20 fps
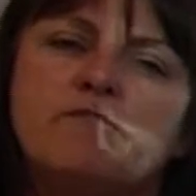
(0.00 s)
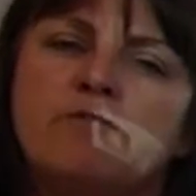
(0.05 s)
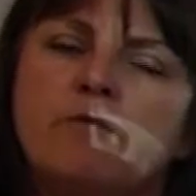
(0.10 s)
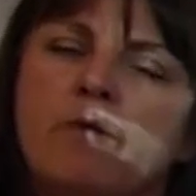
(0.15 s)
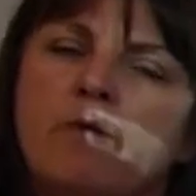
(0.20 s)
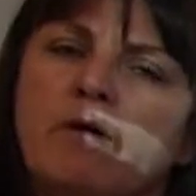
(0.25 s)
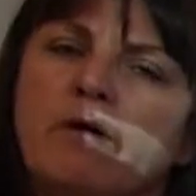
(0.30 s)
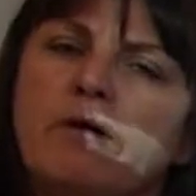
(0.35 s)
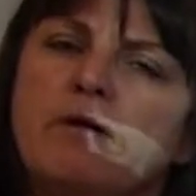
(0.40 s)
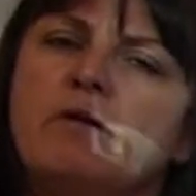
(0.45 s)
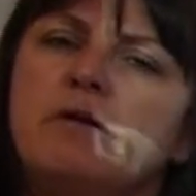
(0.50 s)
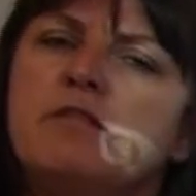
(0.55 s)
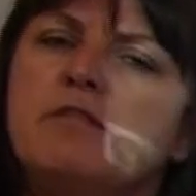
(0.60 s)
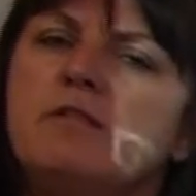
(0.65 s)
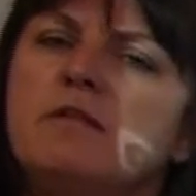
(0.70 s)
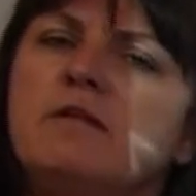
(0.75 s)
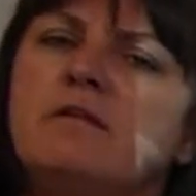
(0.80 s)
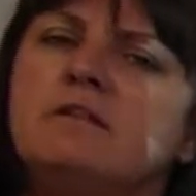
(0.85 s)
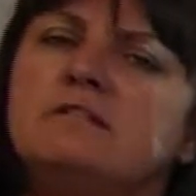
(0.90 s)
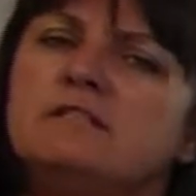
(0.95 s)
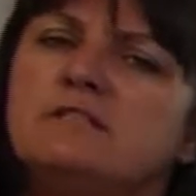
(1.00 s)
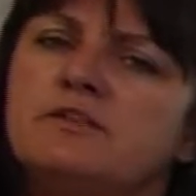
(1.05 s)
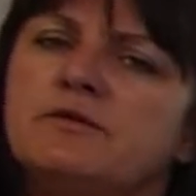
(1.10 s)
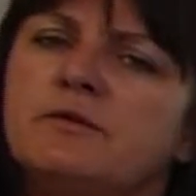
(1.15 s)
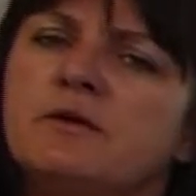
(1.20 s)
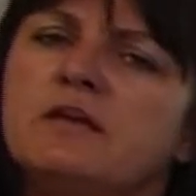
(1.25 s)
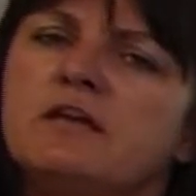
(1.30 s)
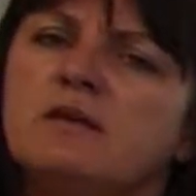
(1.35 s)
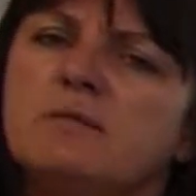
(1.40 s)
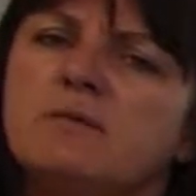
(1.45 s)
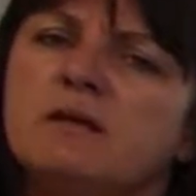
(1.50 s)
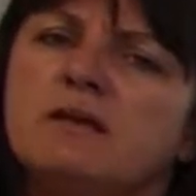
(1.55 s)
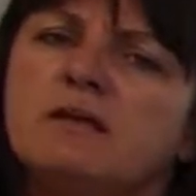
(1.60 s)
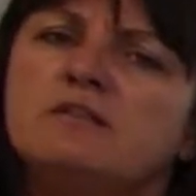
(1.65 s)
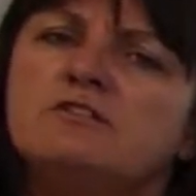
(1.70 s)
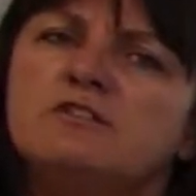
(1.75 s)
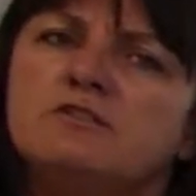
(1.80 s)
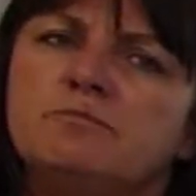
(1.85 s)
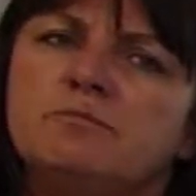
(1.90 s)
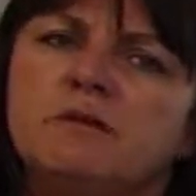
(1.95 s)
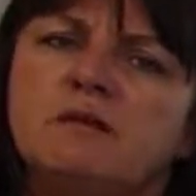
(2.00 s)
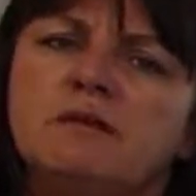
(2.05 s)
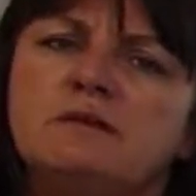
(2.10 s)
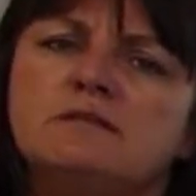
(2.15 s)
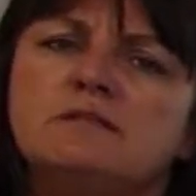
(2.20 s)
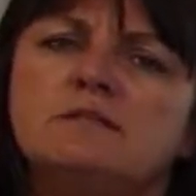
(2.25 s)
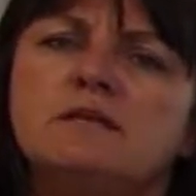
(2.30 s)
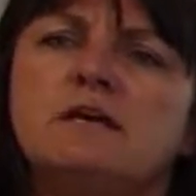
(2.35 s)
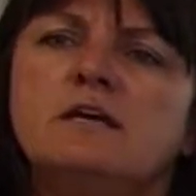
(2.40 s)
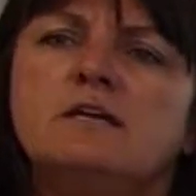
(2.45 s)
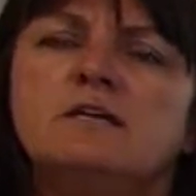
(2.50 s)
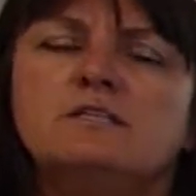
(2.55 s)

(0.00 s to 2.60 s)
for the steering committee to meet,